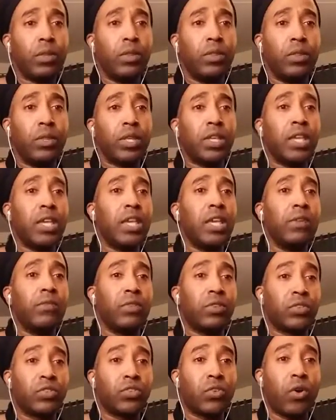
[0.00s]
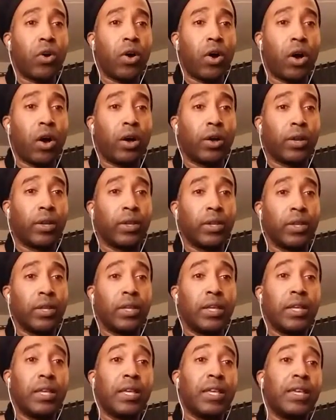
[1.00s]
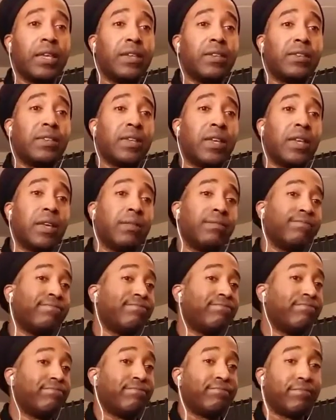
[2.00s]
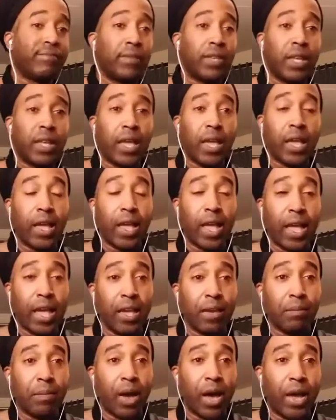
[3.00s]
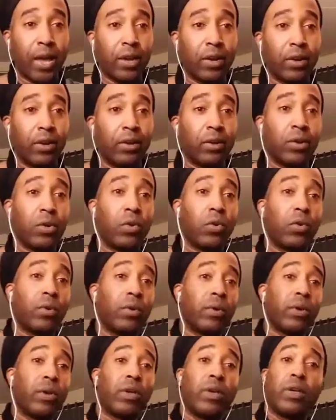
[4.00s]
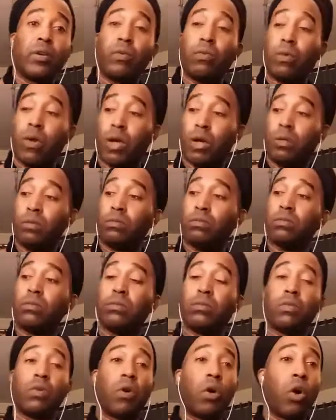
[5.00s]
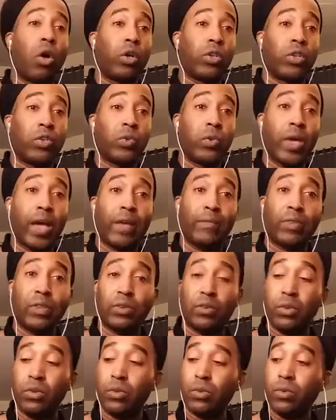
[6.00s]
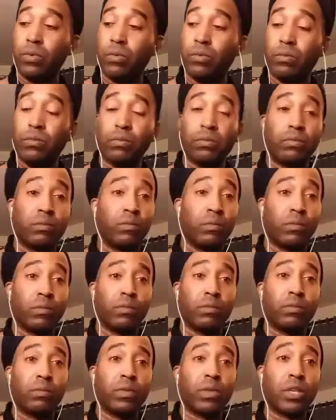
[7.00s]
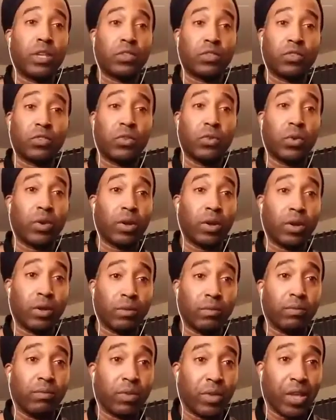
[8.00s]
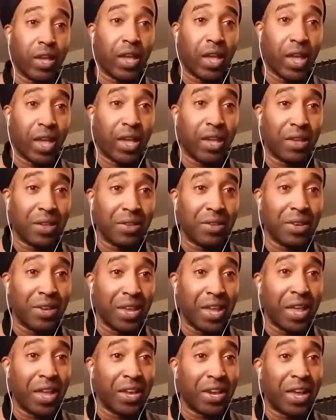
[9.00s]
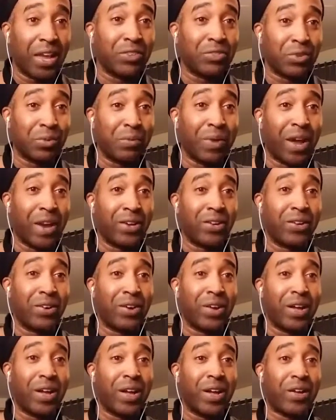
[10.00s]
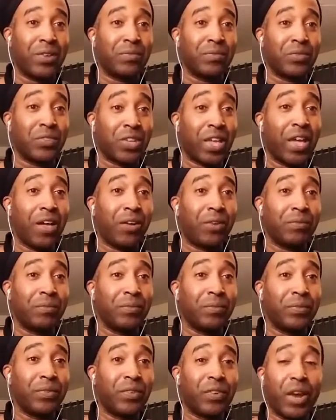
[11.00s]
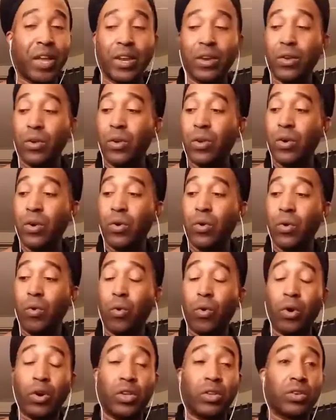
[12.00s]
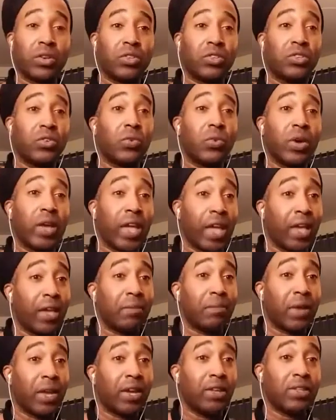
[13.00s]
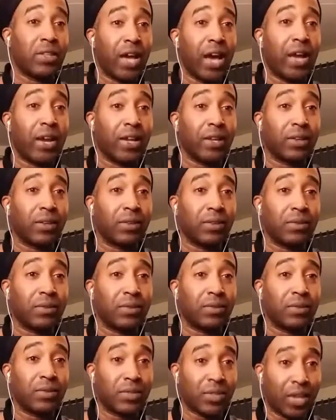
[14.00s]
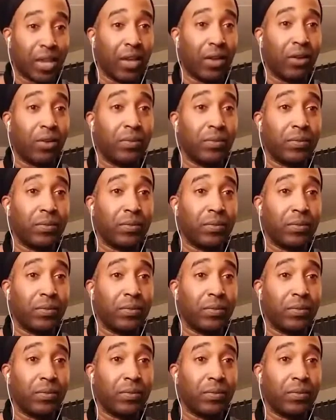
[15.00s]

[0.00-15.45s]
the key of the song is in A minor, well, all you have to do is do an A natural minor scale, right? Or you could do a pentatonic scale.